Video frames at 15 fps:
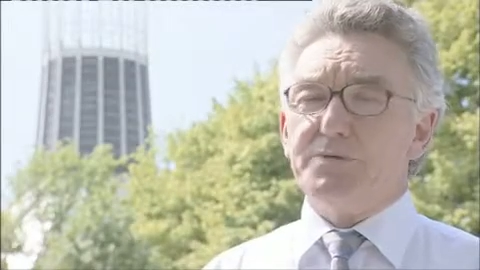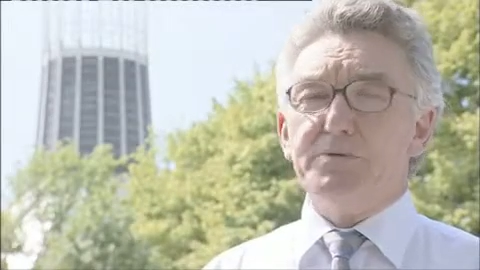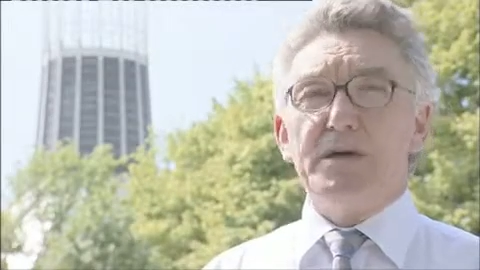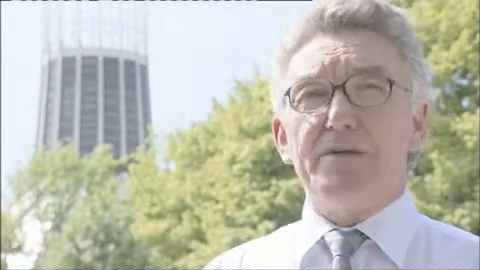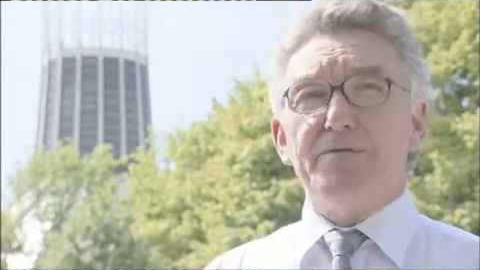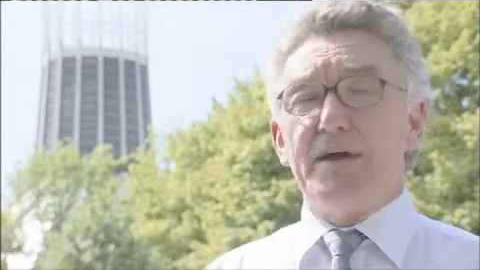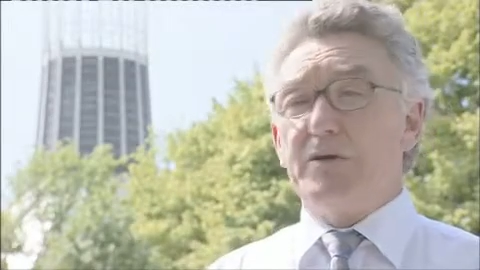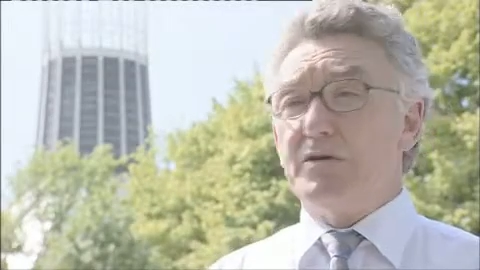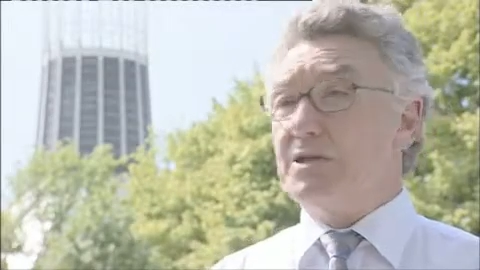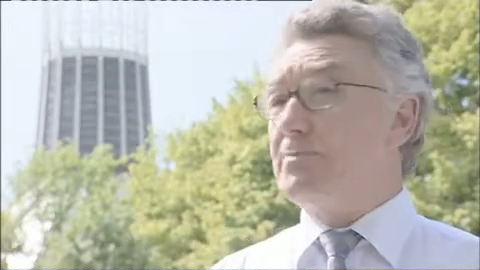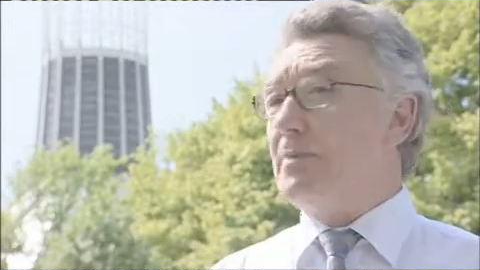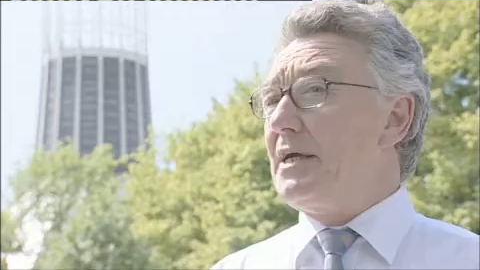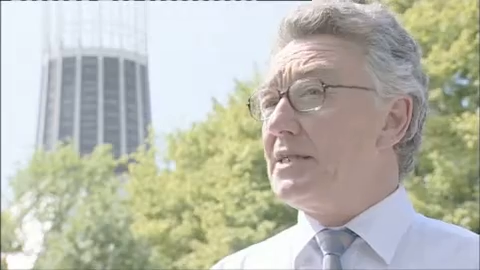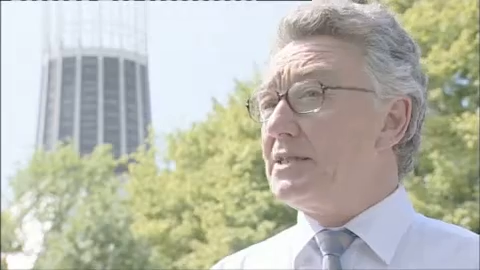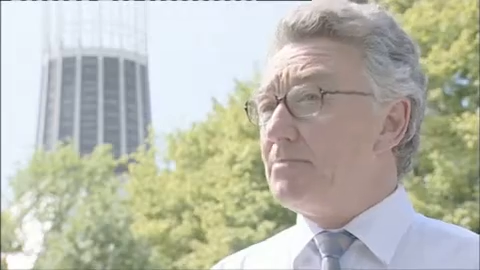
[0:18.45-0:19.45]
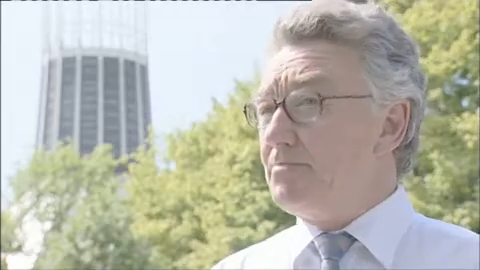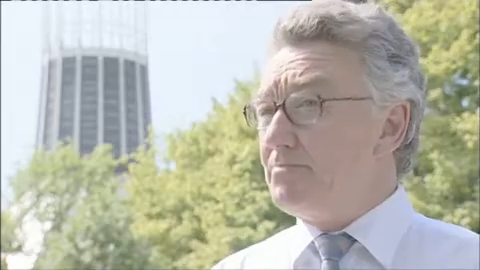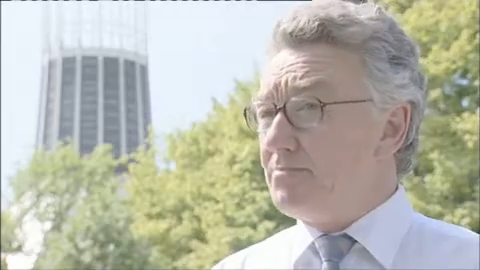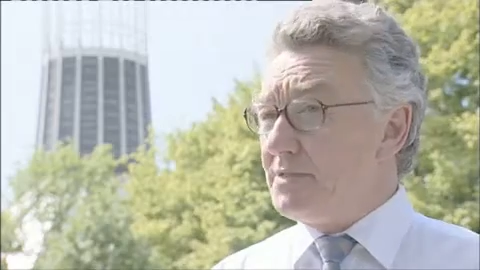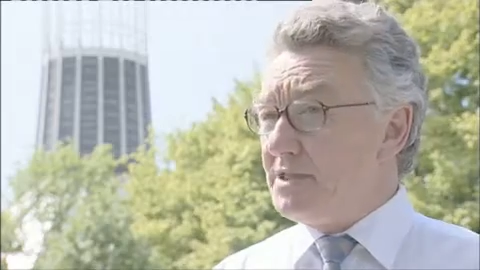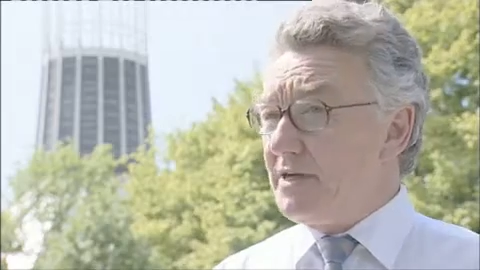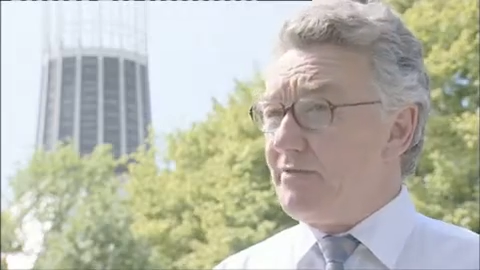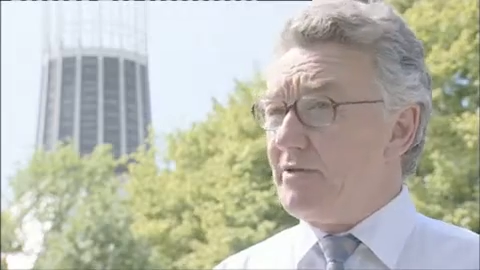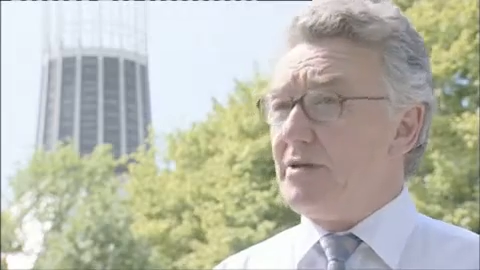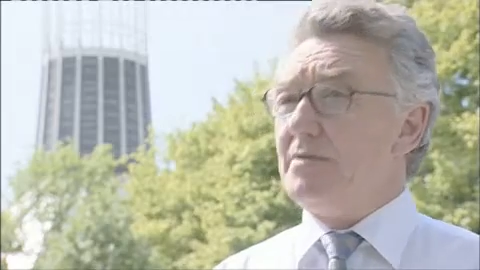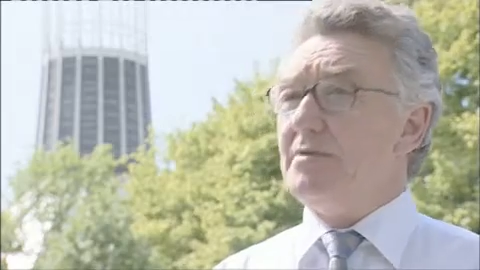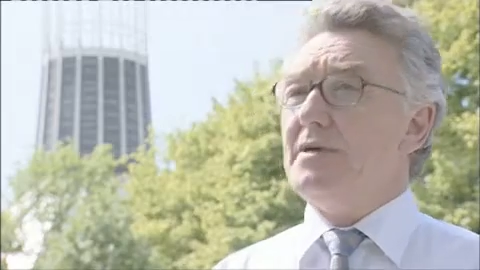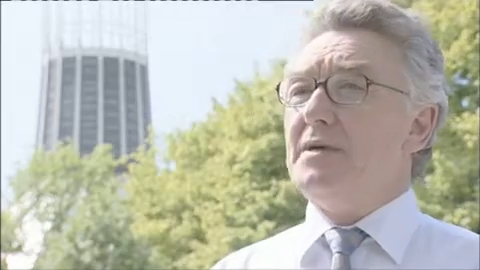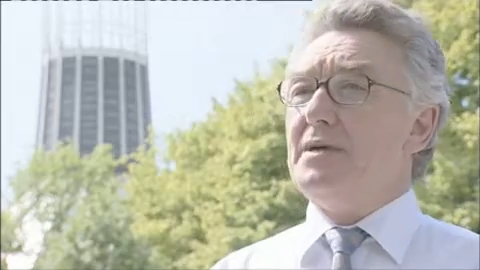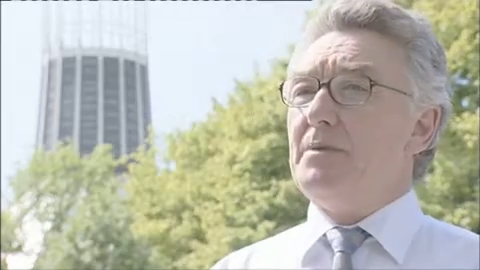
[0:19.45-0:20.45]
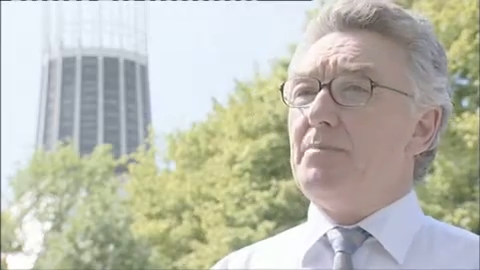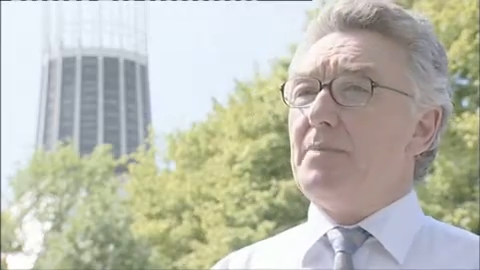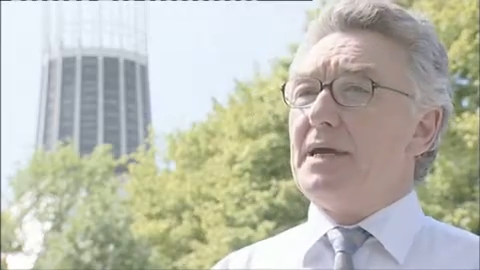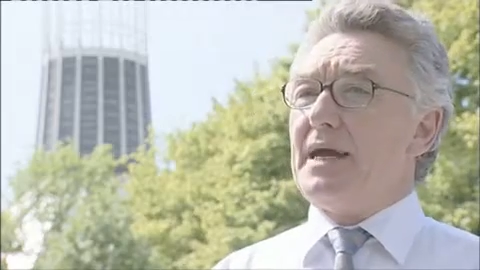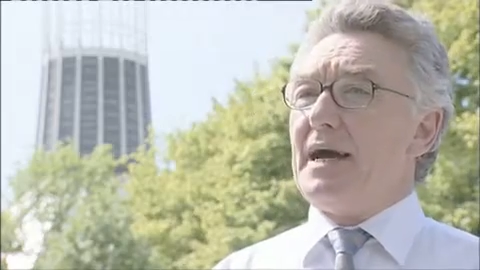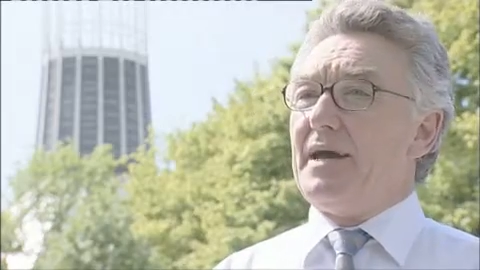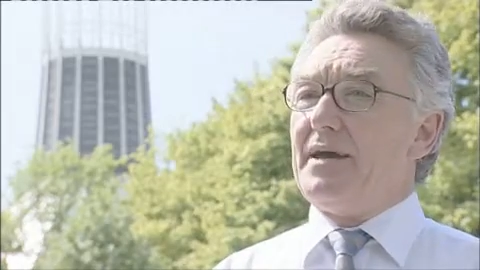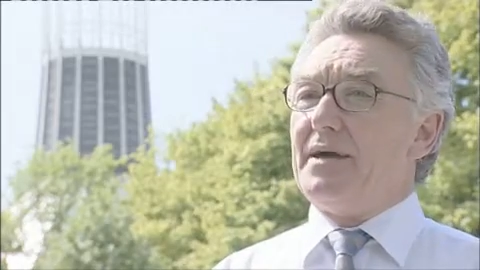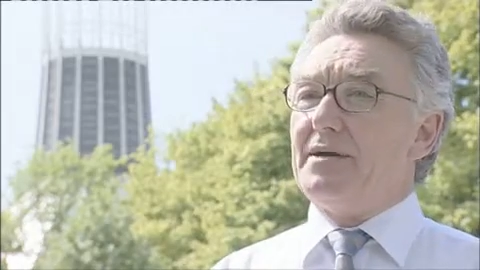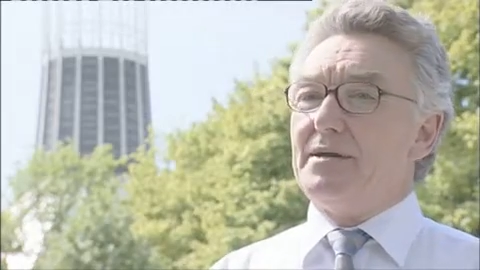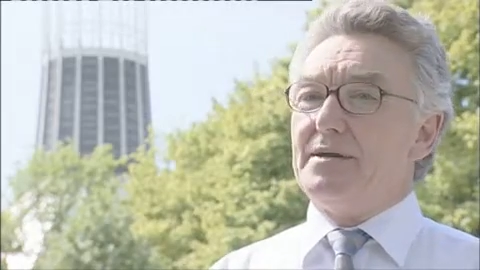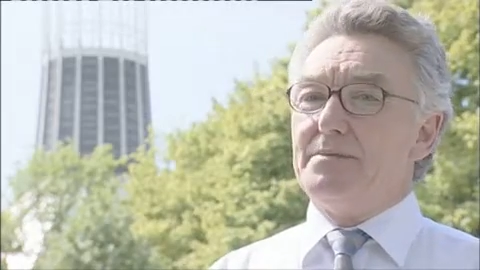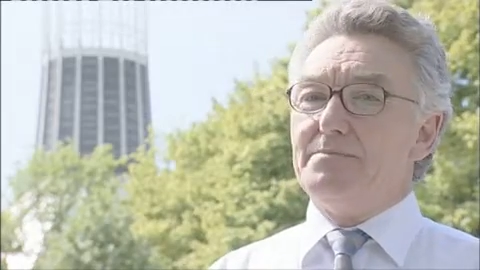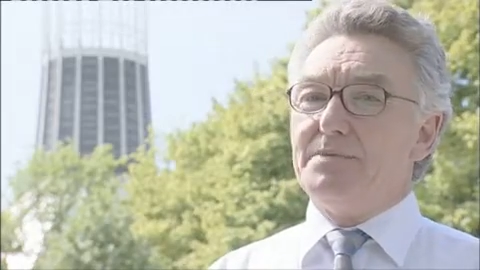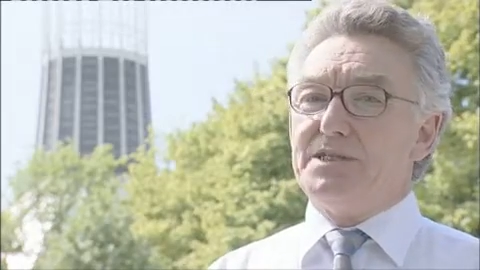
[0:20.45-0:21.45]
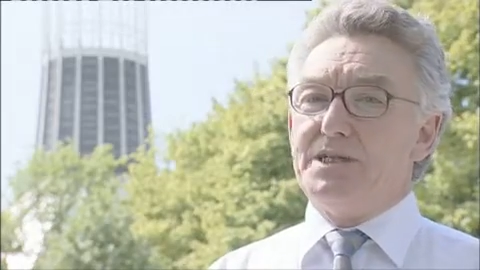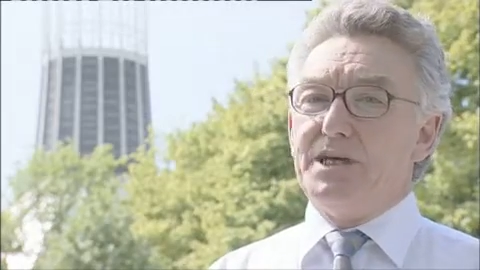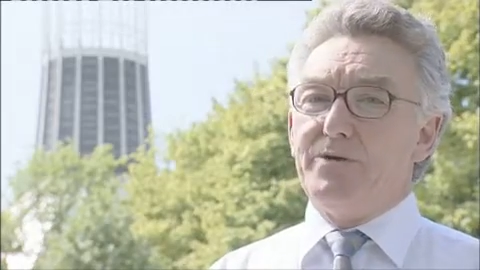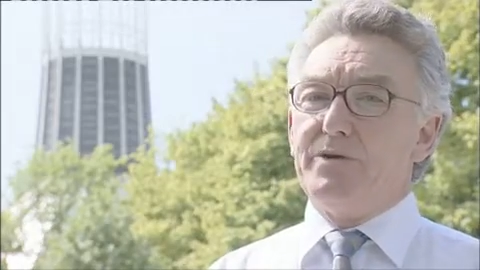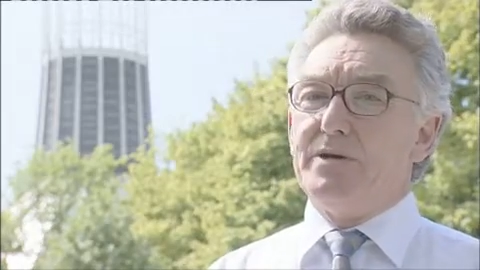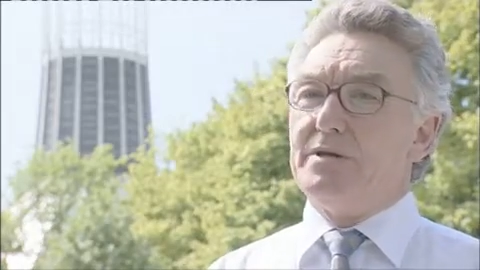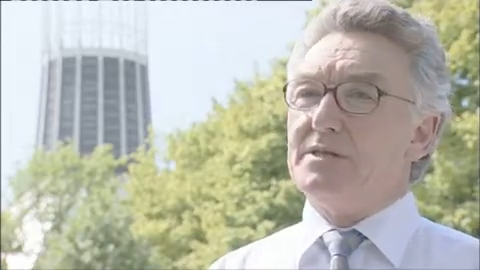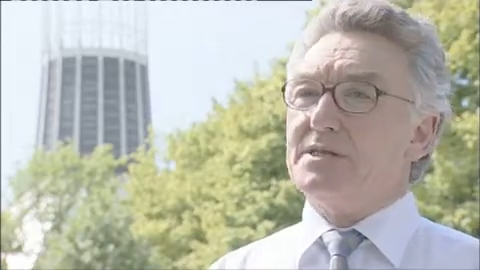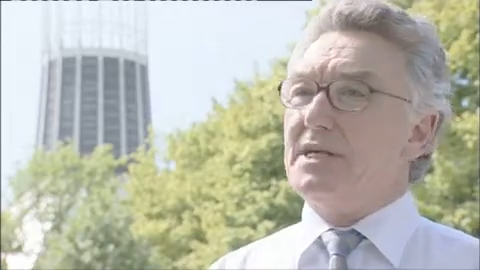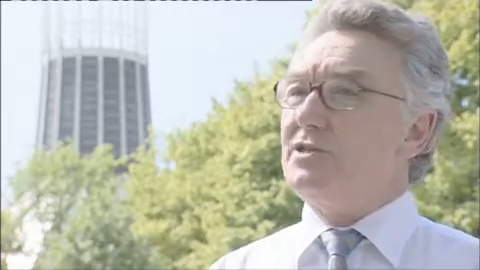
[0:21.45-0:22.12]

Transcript: We have aerospace, civil, mechanical, materials